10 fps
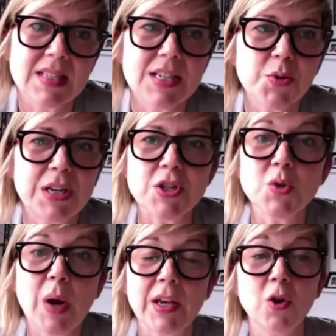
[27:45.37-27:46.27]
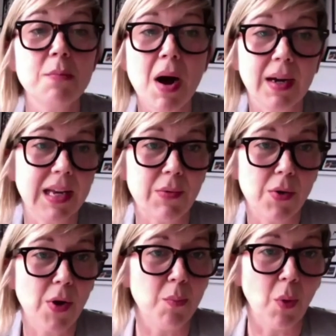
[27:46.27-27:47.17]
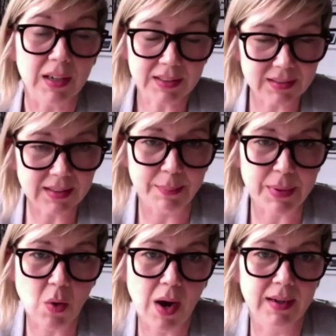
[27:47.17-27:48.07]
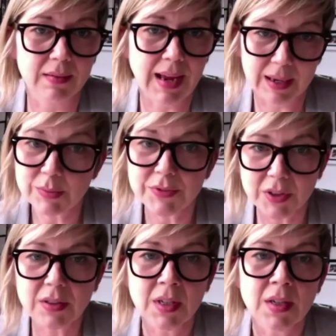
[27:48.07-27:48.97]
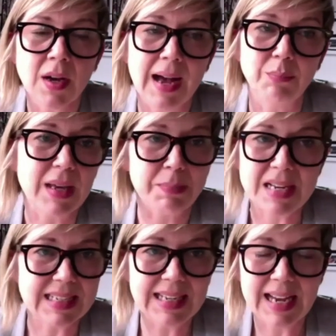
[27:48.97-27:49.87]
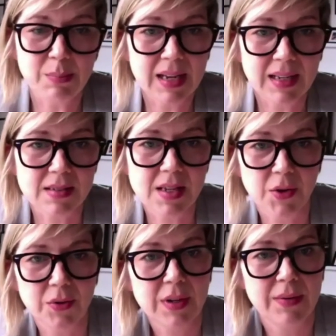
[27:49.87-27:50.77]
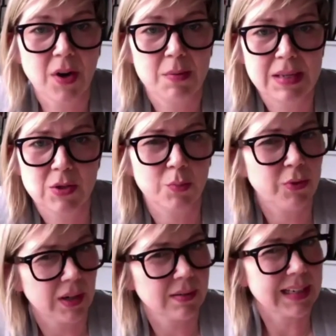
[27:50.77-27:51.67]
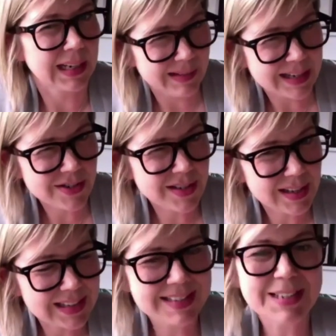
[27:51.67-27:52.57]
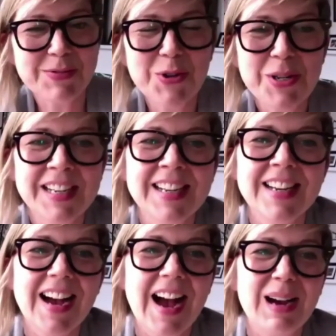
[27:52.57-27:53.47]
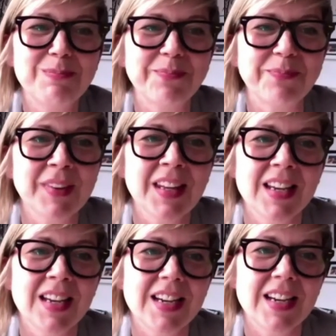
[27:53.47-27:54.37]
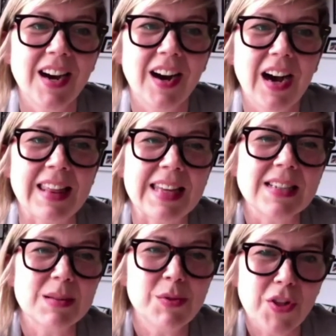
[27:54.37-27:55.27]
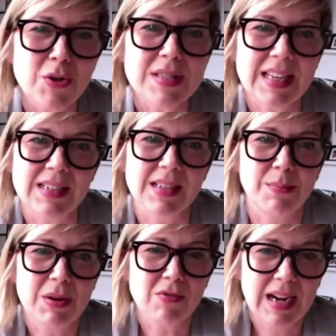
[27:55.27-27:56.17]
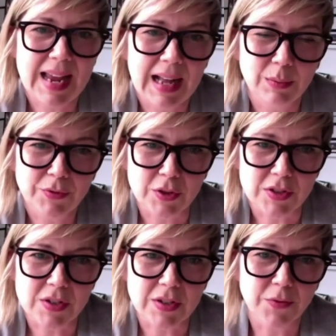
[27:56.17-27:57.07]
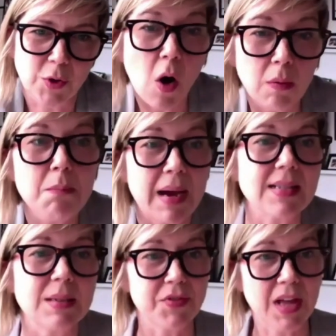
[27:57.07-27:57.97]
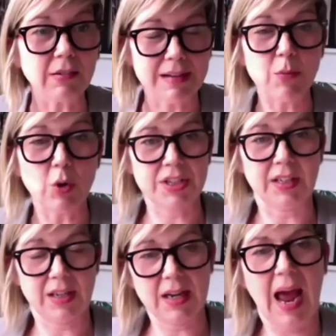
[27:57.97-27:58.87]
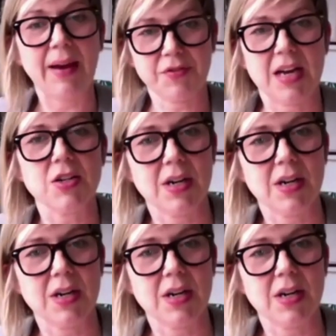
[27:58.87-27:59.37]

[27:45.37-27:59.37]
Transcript: situations where you're not marking your own homework can be quite helpful. EPD labelling, so environmental product declarations, I think that stands for. I think some of those things can be really helpful to sort of combat some of that greenwashing and have that